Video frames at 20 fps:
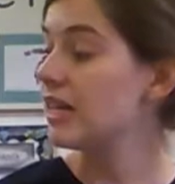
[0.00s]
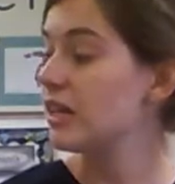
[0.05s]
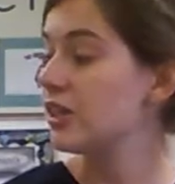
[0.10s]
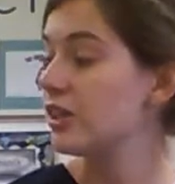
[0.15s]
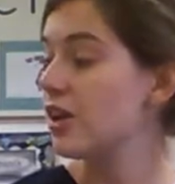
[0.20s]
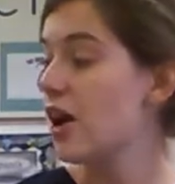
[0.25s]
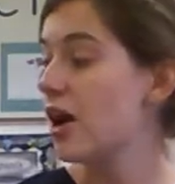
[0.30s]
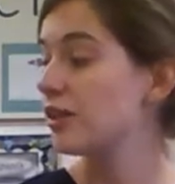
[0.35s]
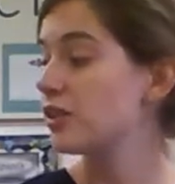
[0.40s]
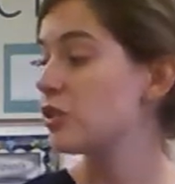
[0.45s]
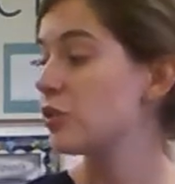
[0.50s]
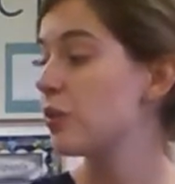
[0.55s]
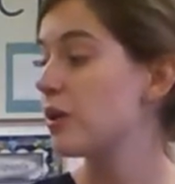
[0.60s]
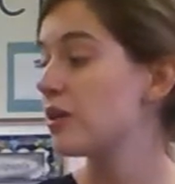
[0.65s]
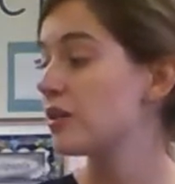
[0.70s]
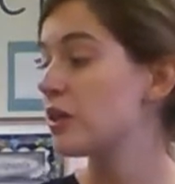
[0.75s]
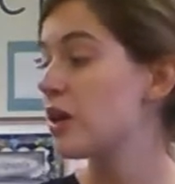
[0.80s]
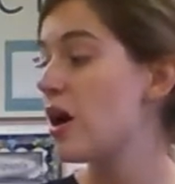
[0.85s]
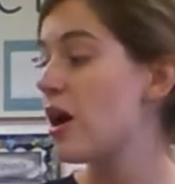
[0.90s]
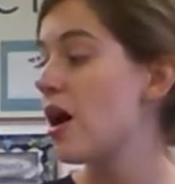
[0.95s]
thought
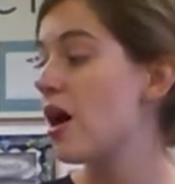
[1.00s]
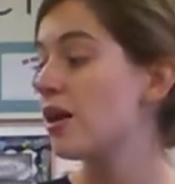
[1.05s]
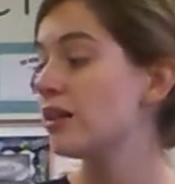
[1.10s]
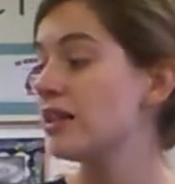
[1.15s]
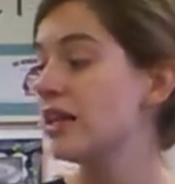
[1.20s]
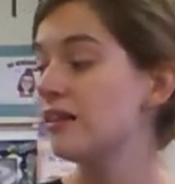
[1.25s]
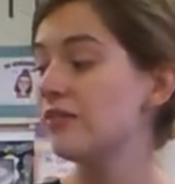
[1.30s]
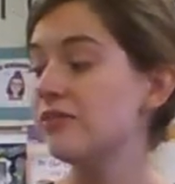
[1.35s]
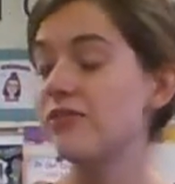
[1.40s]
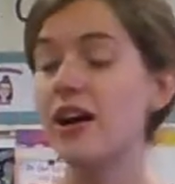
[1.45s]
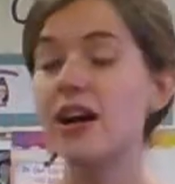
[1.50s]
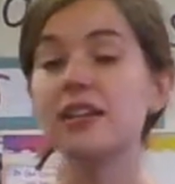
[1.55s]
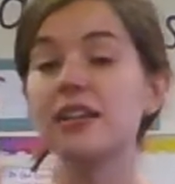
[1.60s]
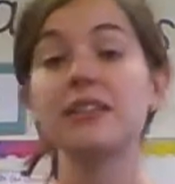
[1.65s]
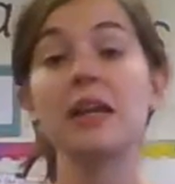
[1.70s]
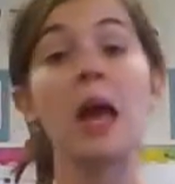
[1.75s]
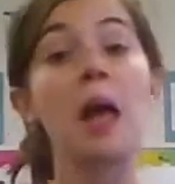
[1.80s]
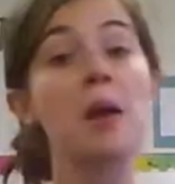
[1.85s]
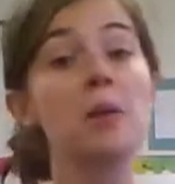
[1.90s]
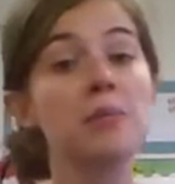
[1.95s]
'twas all in
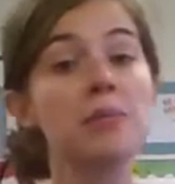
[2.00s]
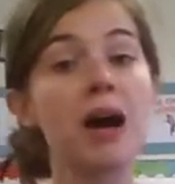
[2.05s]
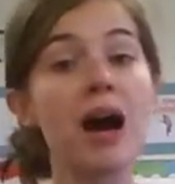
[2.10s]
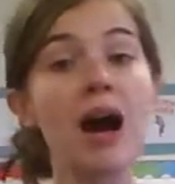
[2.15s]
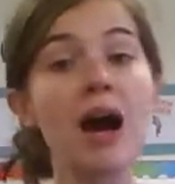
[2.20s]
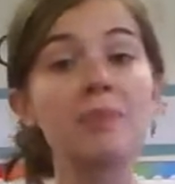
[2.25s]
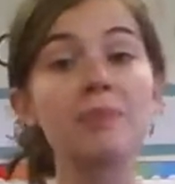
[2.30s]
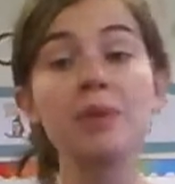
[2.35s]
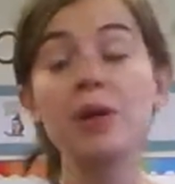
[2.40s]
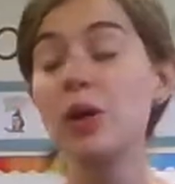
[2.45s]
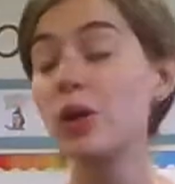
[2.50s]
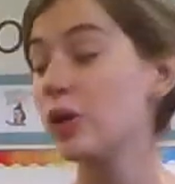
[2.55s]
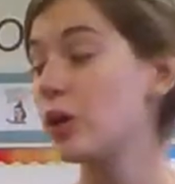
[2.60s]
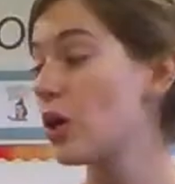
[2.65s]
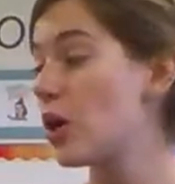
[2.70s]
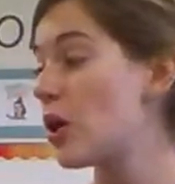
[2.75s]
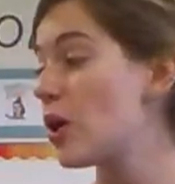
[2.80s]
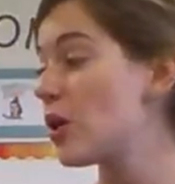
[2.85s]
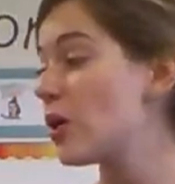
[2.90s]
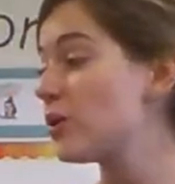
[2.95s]
fun. Pop
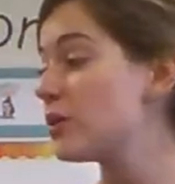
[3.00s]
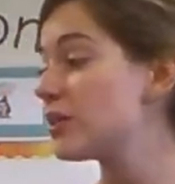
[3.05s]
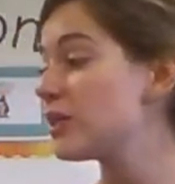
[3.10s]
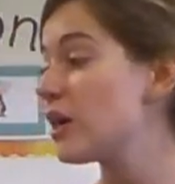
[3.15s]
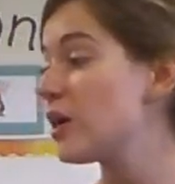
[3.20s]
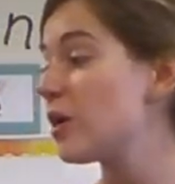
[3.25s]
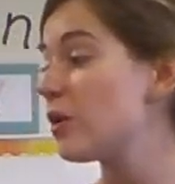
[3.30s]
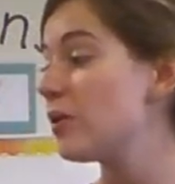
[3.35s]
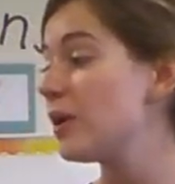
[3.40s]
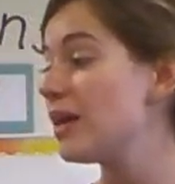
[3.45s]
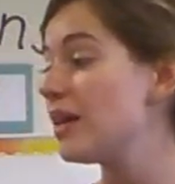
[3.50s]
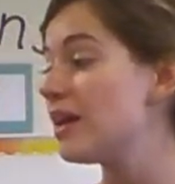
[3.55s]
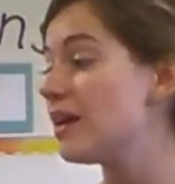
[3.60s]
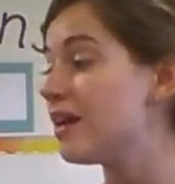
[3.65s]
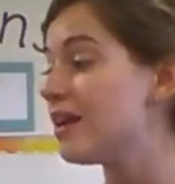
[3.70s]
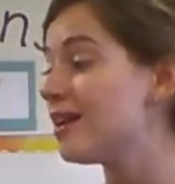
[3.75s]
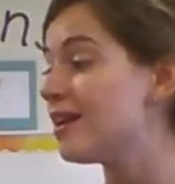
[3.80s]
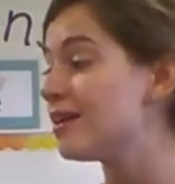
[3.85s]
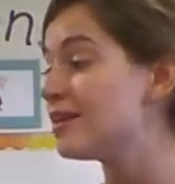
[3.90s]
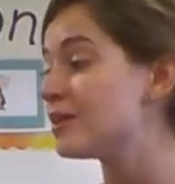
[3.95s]
goes the
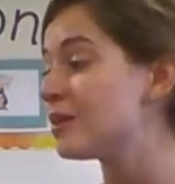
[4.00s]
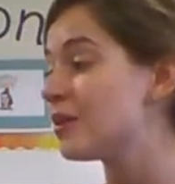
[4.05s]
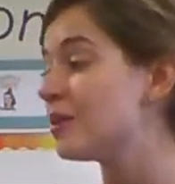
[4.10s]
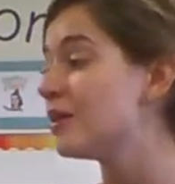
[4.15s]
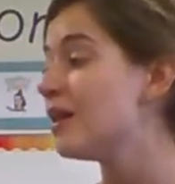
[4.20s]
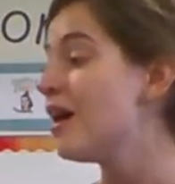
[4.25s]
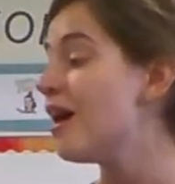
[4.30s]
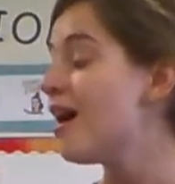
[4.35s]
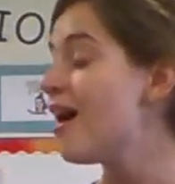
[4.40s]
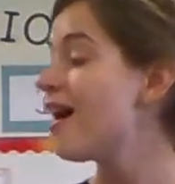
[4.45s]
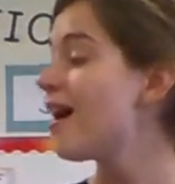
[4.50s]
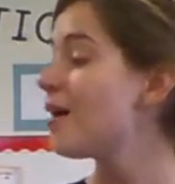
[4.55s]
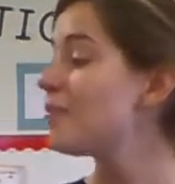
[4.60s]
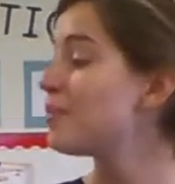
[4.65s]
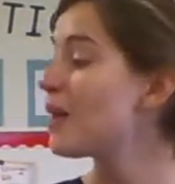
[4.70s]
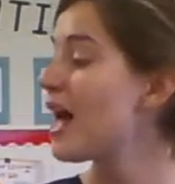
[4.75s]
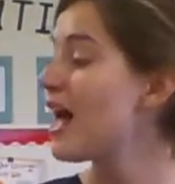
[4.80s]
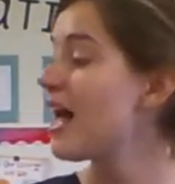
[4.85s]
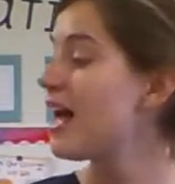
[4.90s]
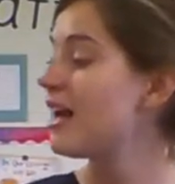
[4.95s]
weasel. A
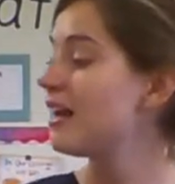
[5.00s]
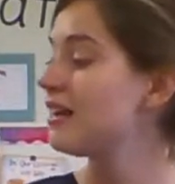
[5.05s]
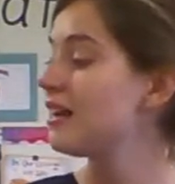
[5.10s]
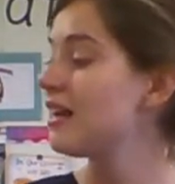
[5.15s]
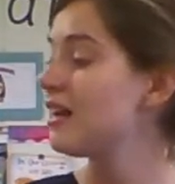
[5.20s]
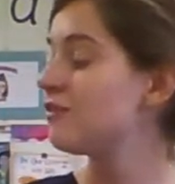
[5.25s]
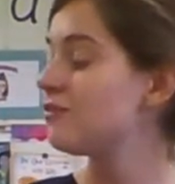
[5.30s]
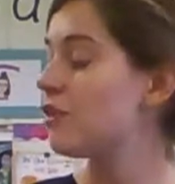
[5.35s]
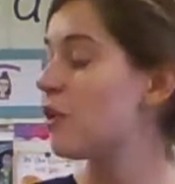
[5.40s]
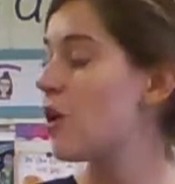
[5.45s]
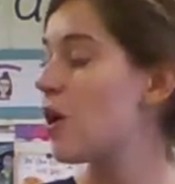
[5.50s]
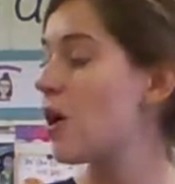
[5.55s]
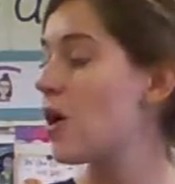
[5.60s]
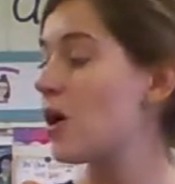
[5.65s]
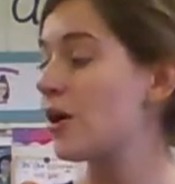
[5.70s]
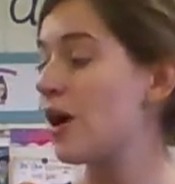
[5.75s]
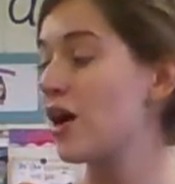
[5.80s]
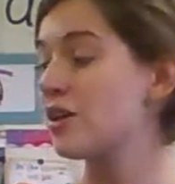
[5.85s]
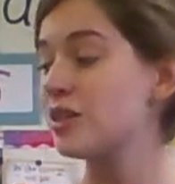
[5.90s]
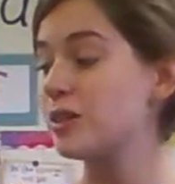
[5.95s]
penny
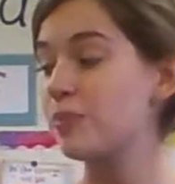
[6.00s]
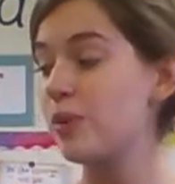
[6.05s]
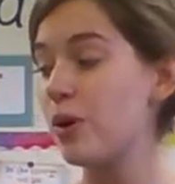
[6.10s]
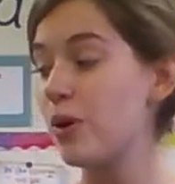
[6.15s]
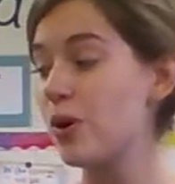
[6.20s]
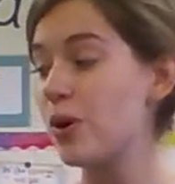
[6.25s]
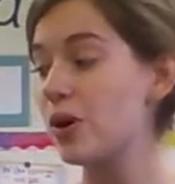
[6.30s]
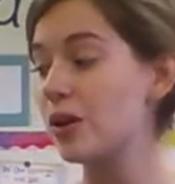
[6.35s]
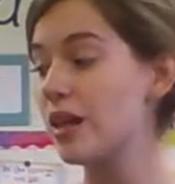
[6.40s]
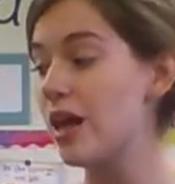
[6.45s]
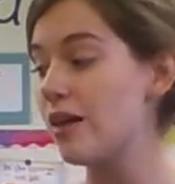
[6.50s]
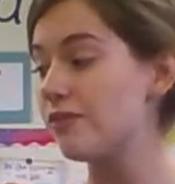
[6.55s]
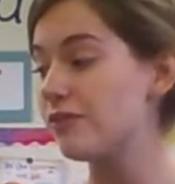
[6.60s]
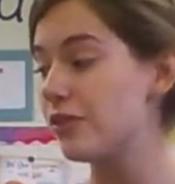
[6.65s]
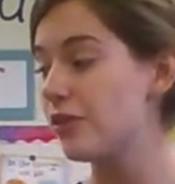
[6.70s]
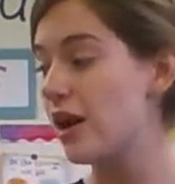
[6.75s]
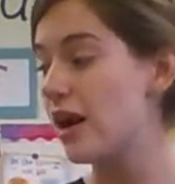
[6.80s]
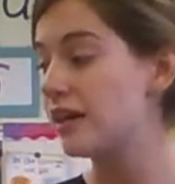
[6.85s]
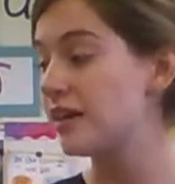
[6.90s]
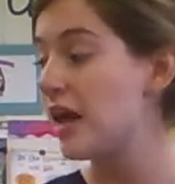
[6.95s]
for a spool of
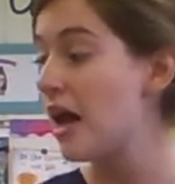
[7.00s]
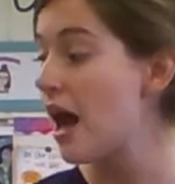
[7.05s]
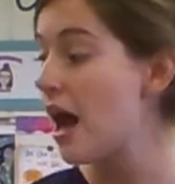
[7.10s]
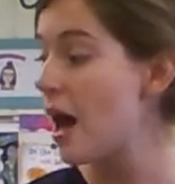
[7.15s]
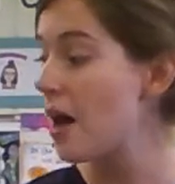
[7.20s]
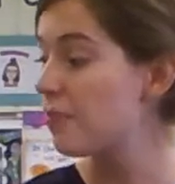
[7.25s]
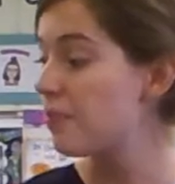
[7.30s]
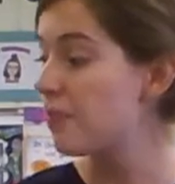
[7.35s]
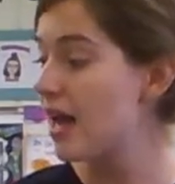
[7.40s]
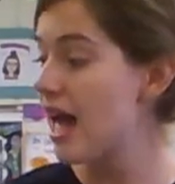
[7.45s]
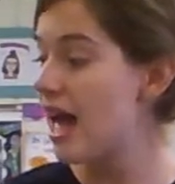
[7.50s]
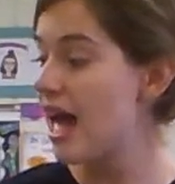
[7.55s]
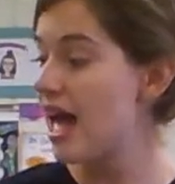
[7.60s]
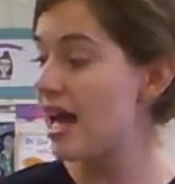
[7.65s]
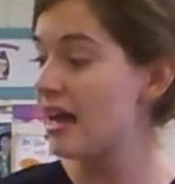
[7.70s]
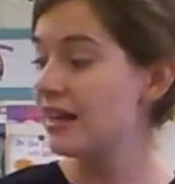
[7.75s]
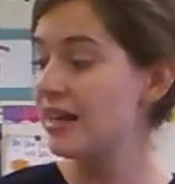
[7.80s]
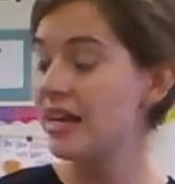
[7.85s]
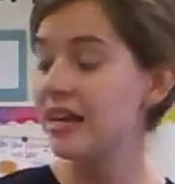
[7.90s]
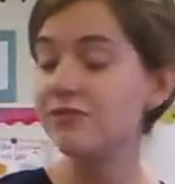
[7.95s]
thread, a
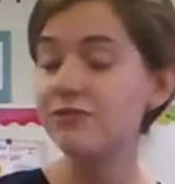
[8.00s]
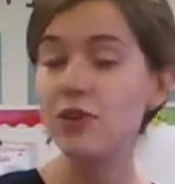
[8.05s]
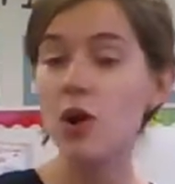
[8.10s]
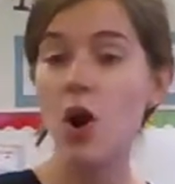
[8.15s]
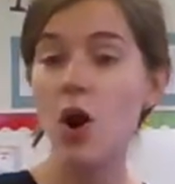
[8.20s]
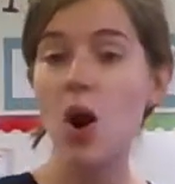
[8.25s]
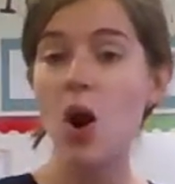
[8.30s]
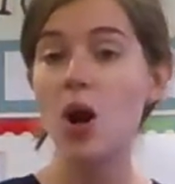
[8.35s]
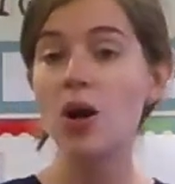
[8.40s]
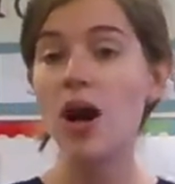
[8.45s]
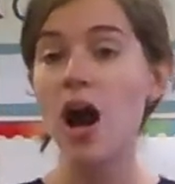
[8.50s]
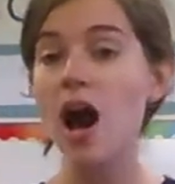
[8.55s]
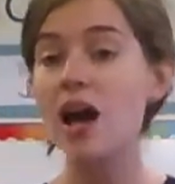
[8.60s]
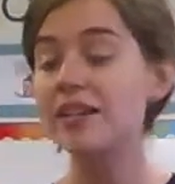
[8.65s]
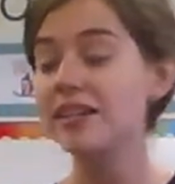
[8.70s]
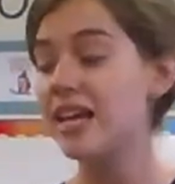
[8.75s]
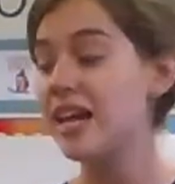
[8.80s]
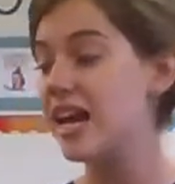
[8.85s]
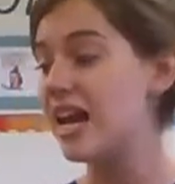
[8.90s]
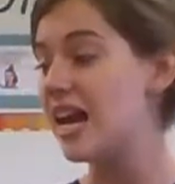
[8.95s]
penny for a
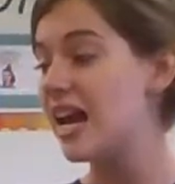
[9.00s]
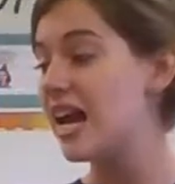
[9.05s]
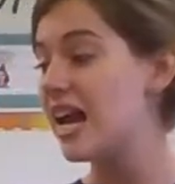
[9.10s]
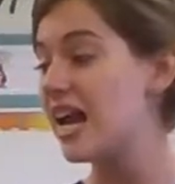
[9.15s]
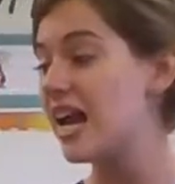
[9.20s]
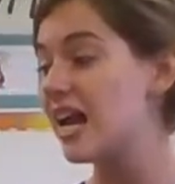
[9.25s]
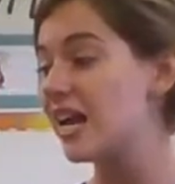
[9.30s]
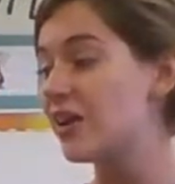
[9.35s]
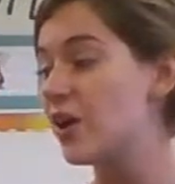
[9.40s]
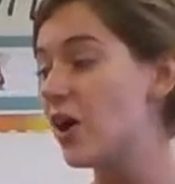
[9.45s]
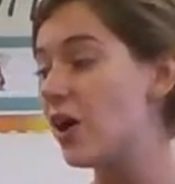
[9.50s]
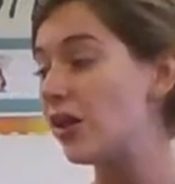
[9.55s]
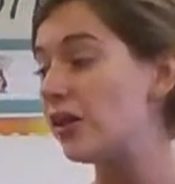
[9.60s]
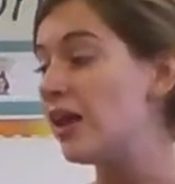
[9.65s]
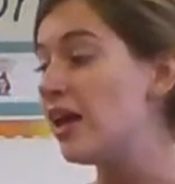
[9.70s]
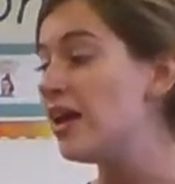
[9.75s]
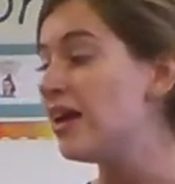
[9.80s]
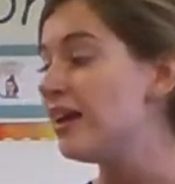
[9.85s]
needle.